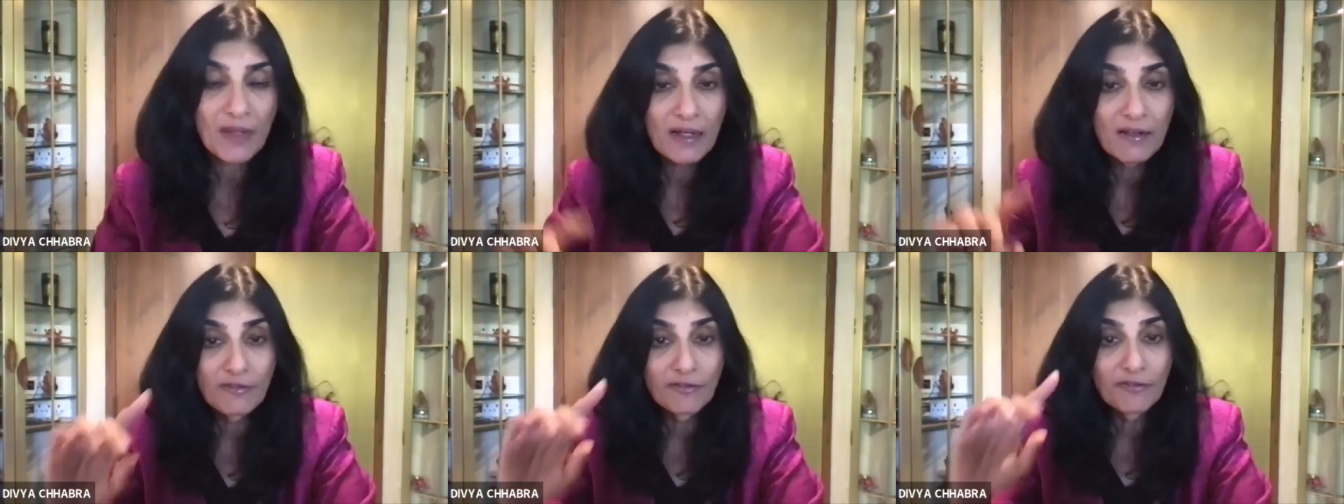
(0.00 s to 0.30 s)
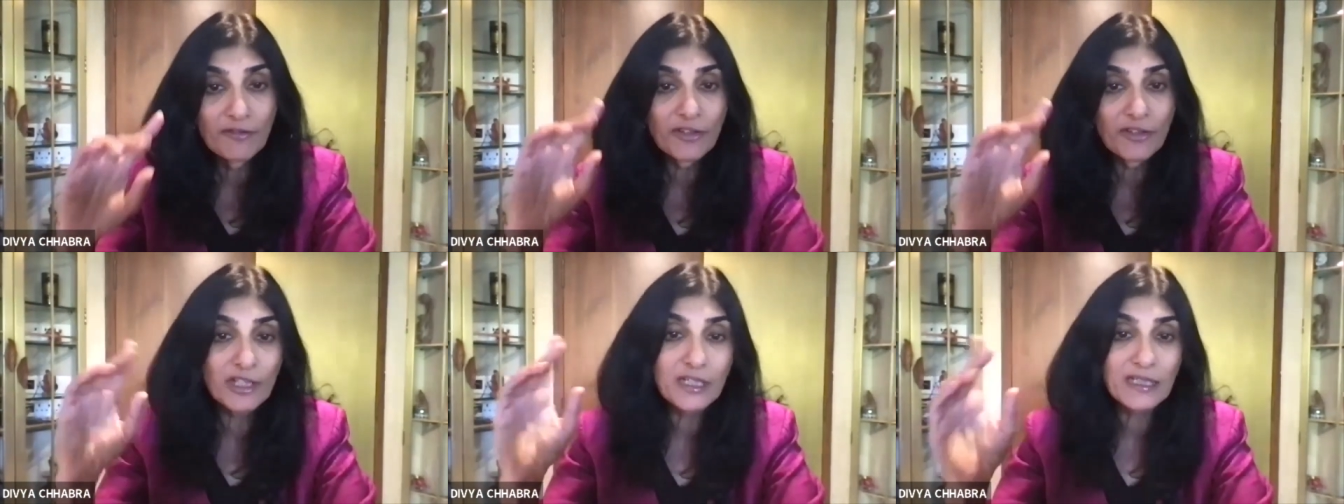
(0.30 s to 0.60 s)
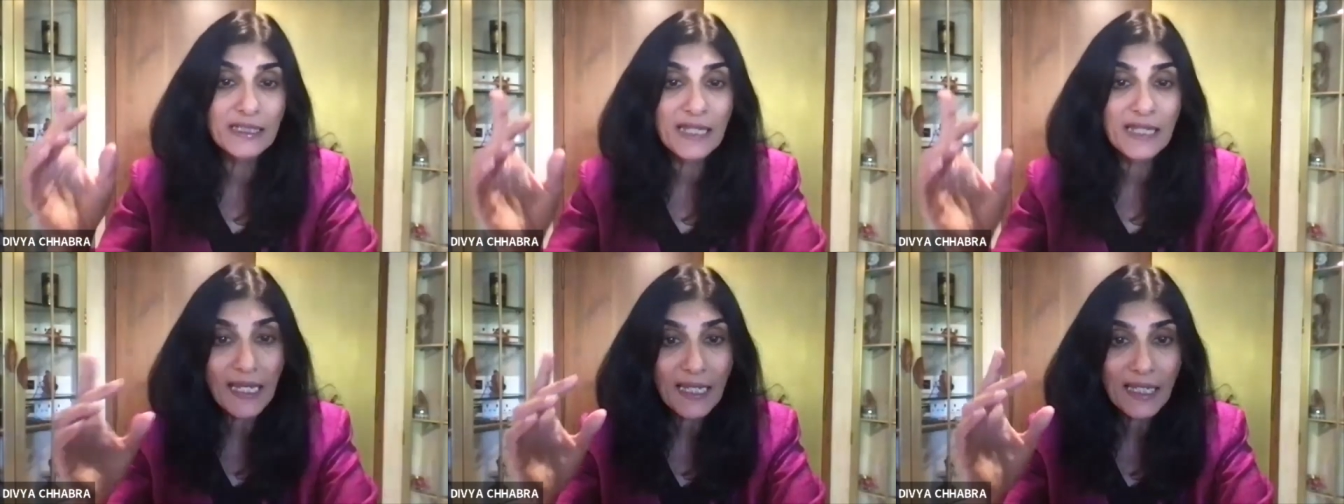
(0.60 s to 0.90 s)

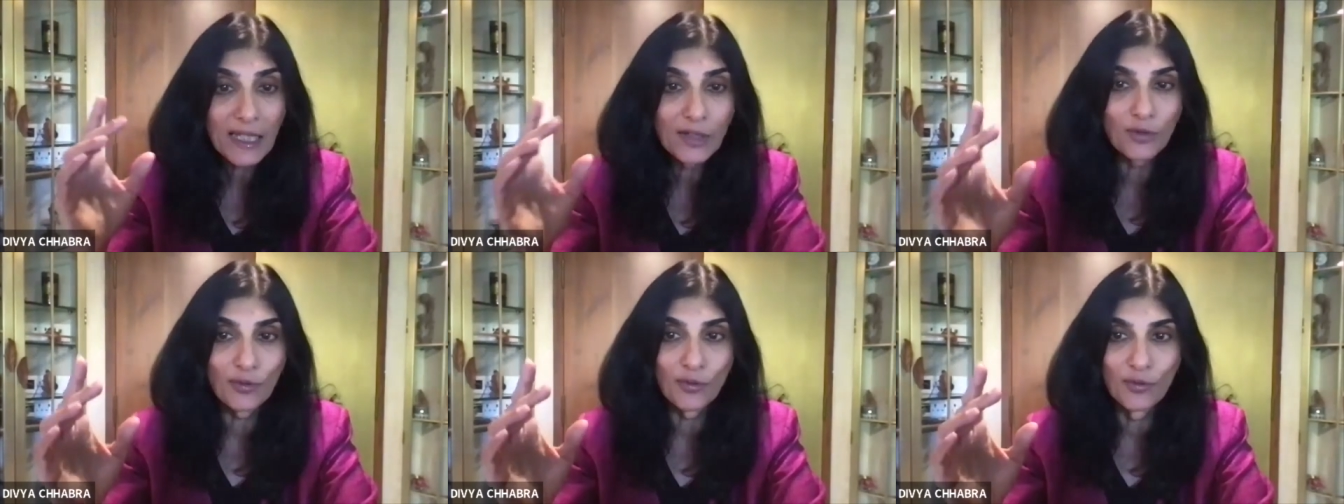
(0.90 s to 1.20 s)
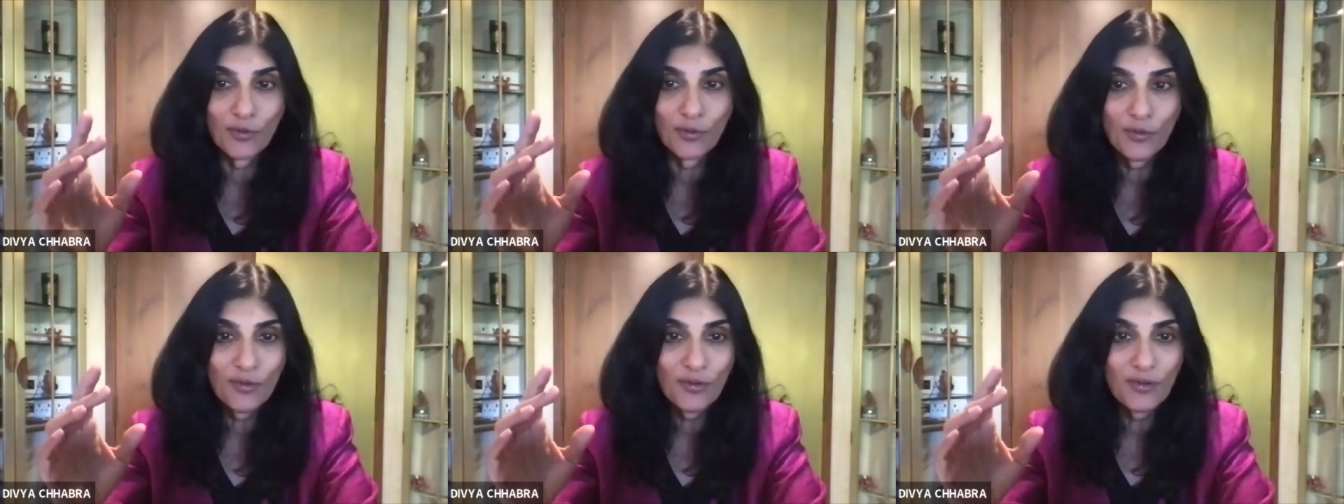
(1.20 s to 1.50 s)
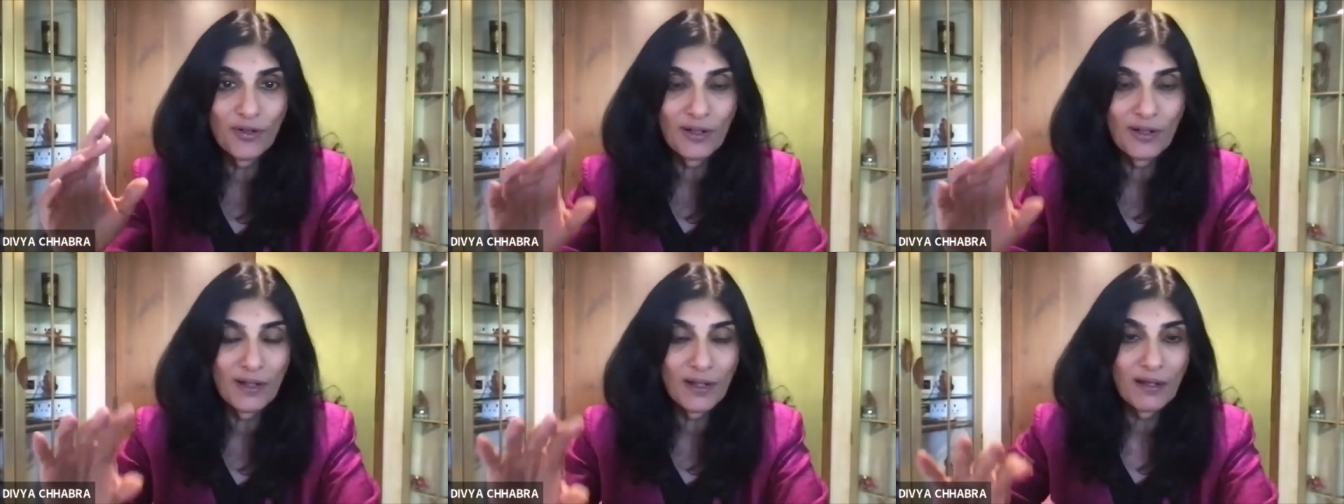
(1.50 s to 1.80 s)
Vertigo
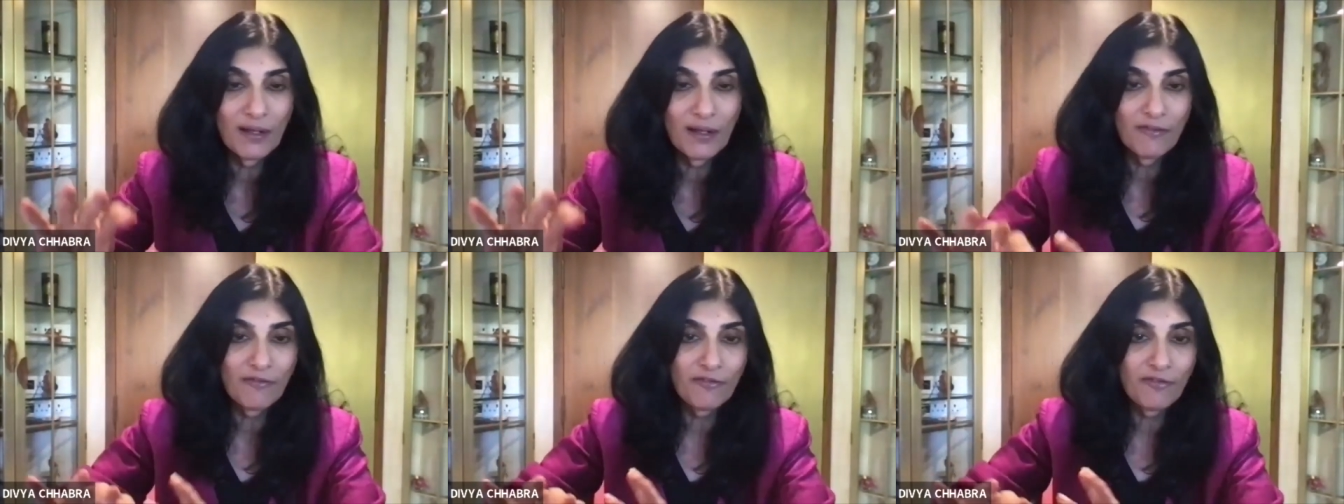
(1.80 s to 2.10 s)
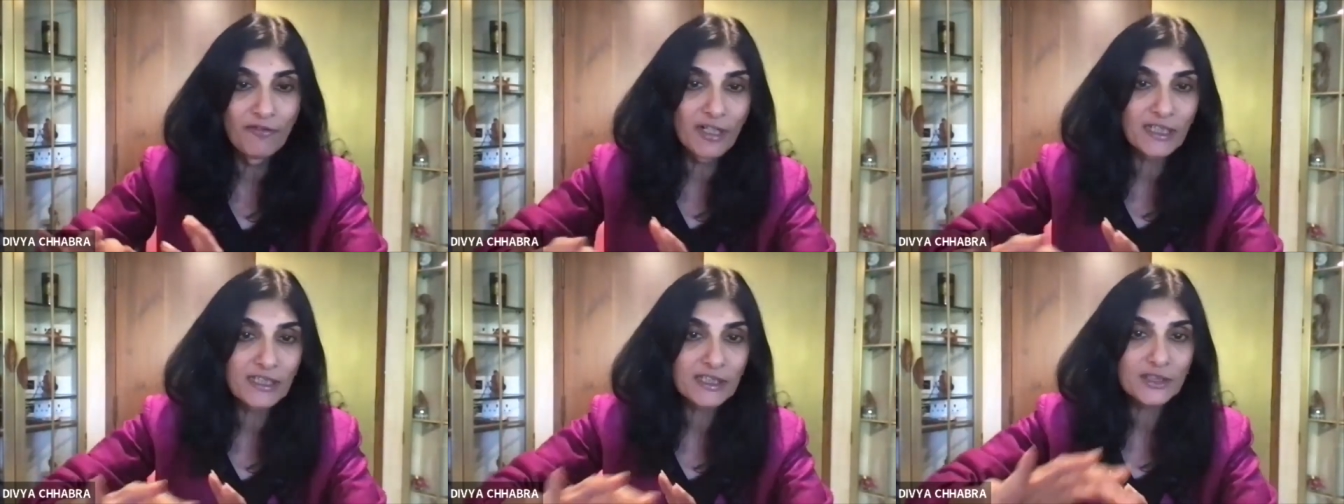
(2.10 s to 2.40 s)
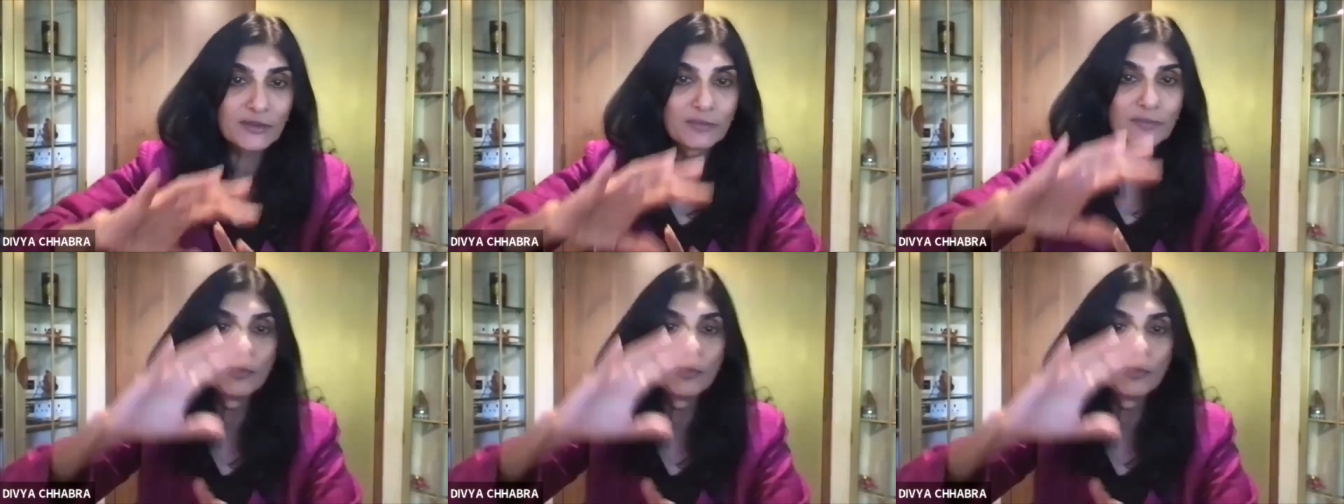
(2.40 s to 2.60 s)
first